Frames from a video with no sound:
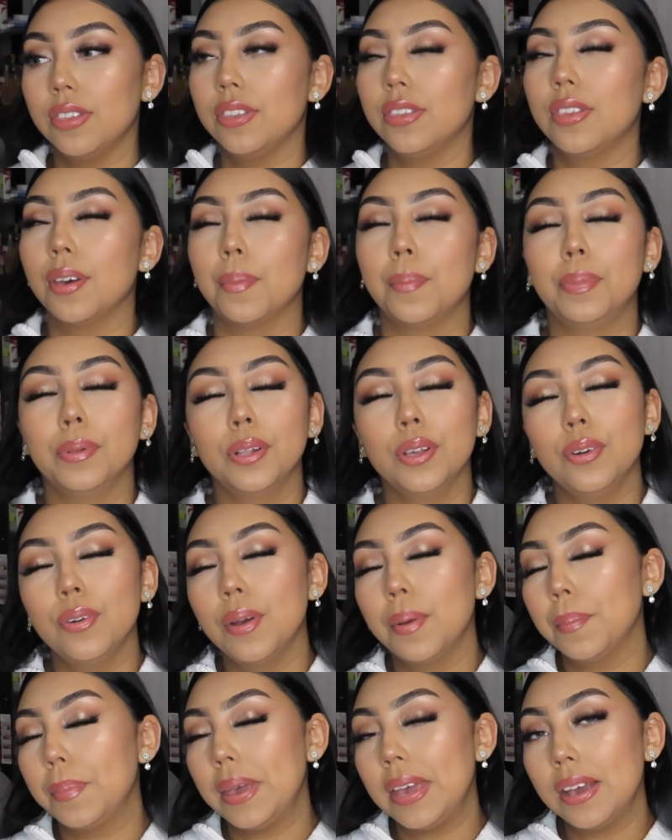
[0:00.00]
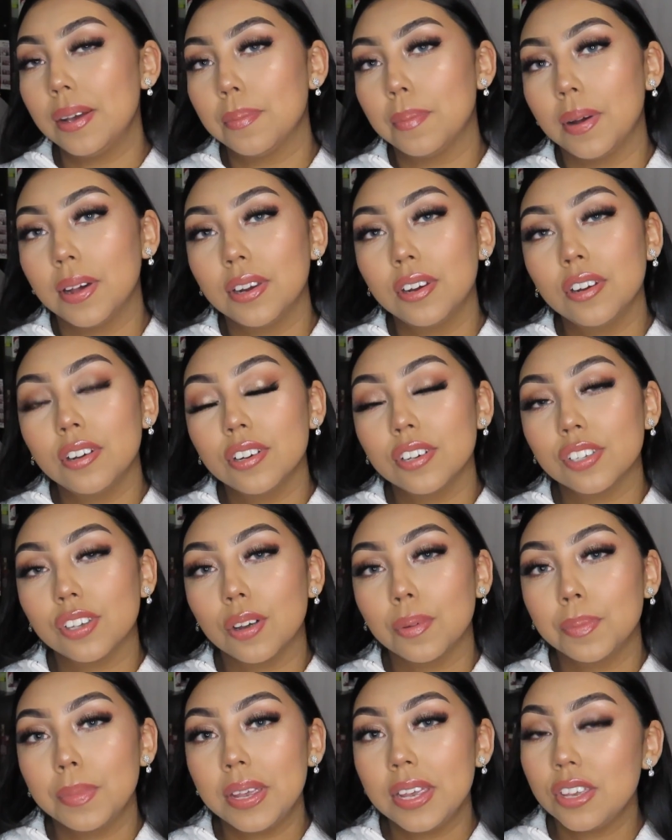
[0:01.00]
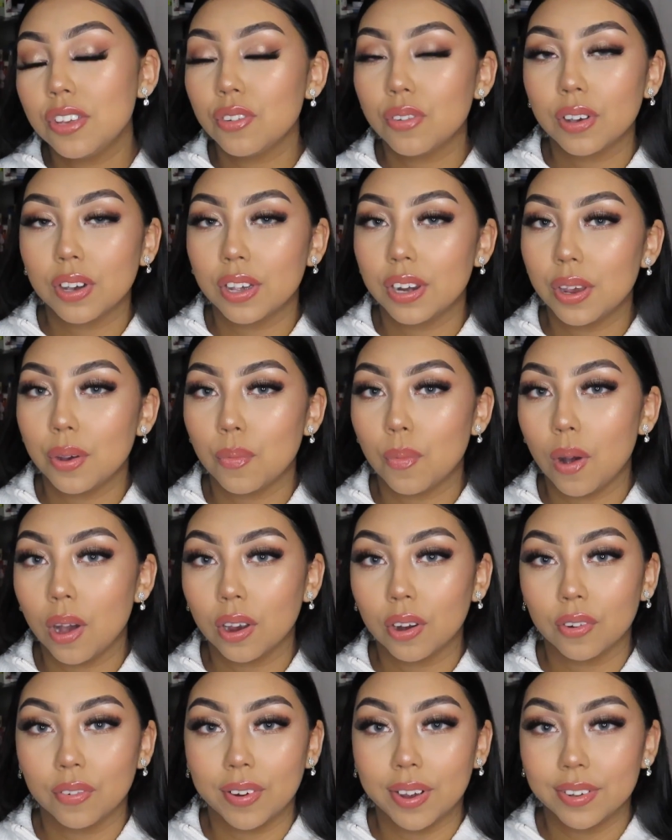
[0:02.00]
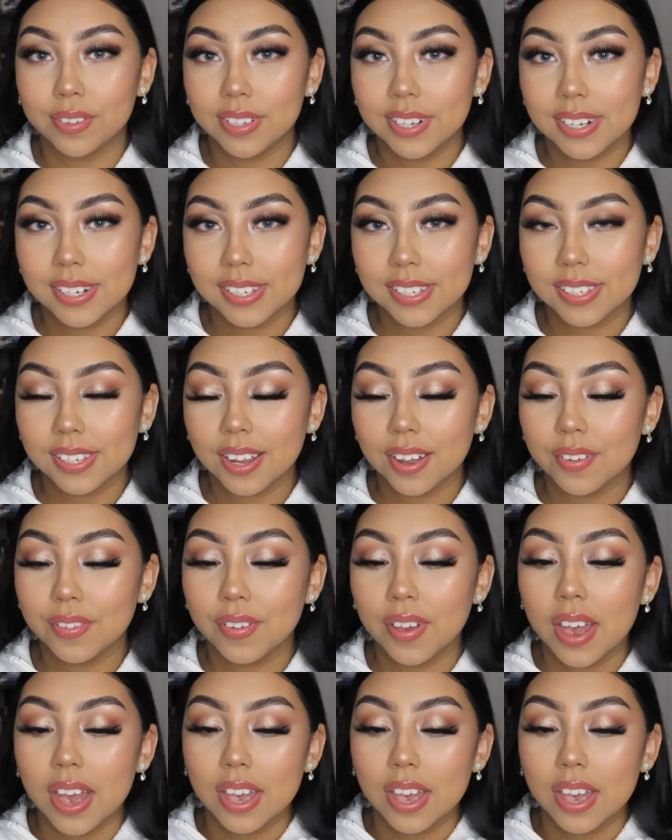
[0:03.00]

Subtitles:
blue and pink monitors on me, you couldn't walk around and stuff.